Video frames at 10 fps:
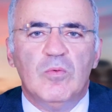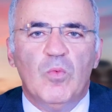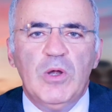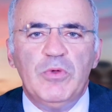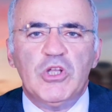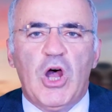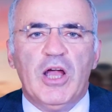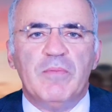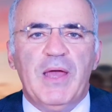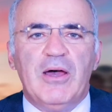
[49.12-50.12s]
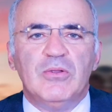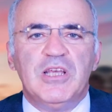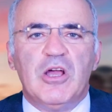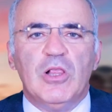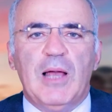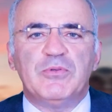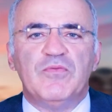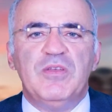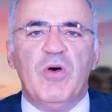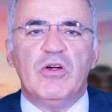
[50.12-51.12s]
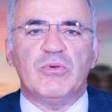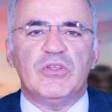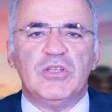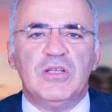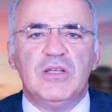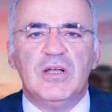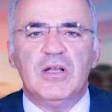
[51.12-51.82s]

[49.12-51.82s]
When we talk about the collapse of democracy,